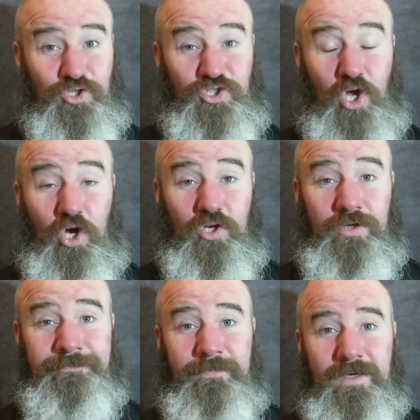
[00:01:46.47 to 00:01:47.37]

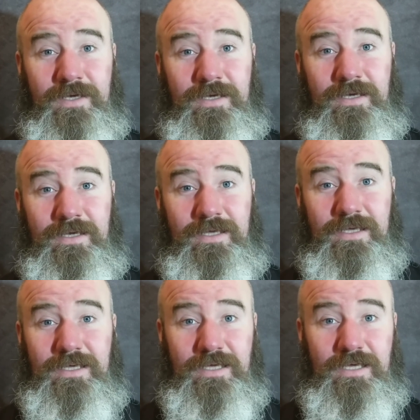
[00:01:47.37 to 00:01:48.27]
stock
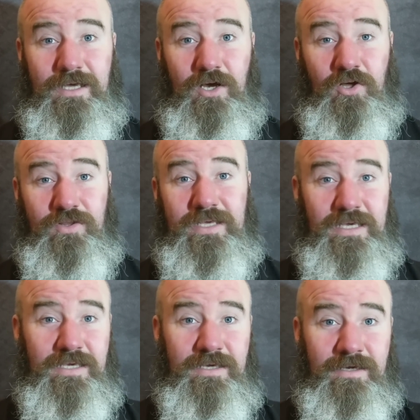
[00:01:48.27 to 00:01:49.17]
on
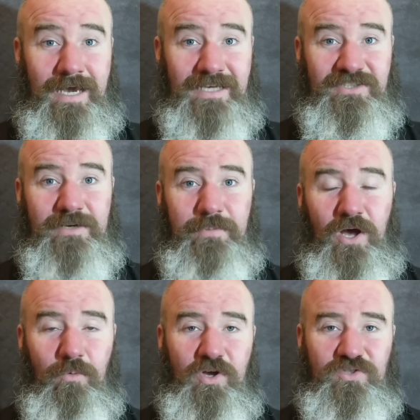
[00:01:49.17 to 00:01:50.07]
the Hatchet
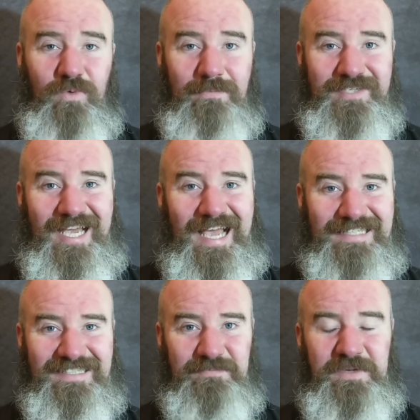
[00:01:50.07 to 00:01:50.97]
Partworks website
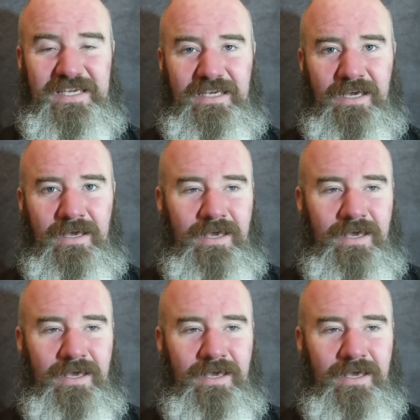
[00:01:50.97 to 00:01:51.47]
as I speak.